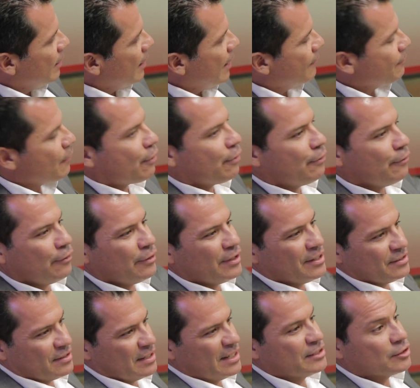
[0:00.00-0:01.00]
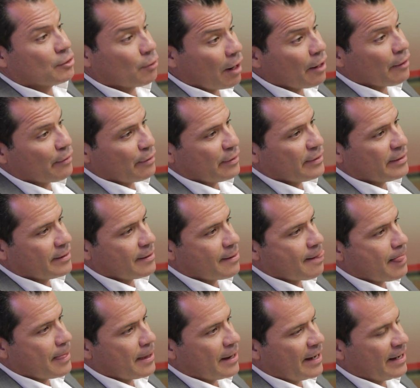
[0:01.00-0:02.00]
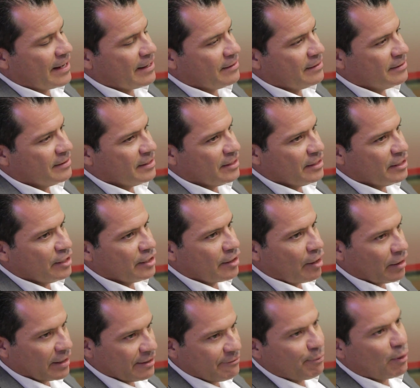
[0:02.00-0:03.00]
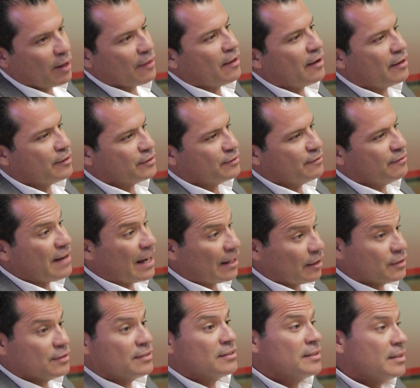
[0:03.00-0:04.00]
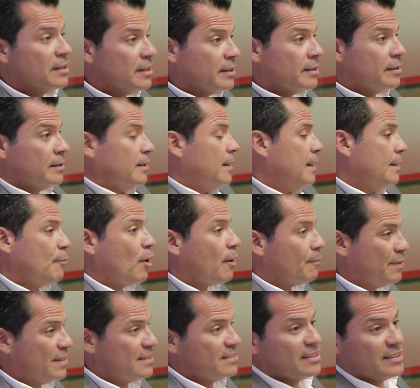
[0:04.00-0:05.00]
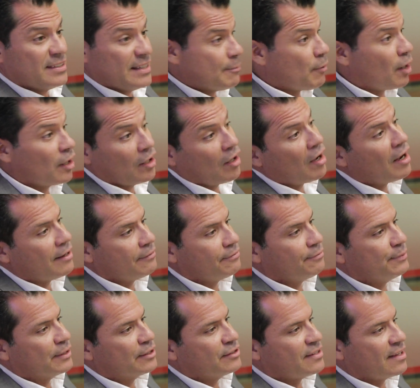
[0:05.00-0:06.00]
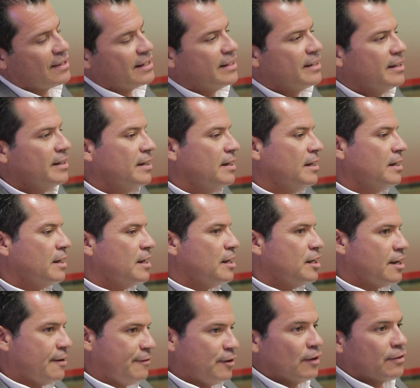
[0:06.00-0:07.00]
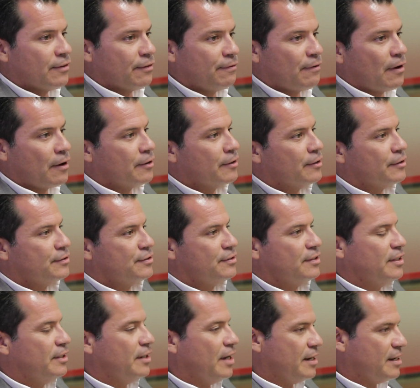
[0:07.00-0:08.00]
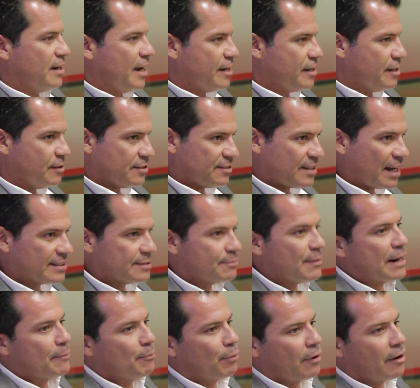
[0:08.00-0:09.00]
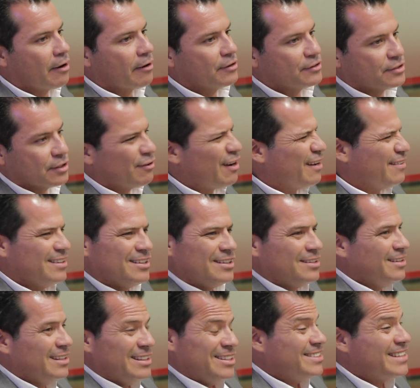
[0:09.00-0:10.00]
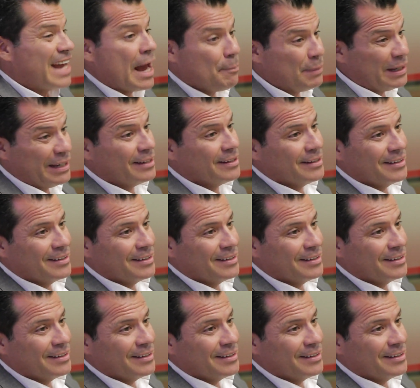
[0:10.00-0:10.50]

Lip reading: And the third is growth. And, I live by those values in my business, in my life, because I think, if you've got the focus and you start to make progress and growth, you're just happy.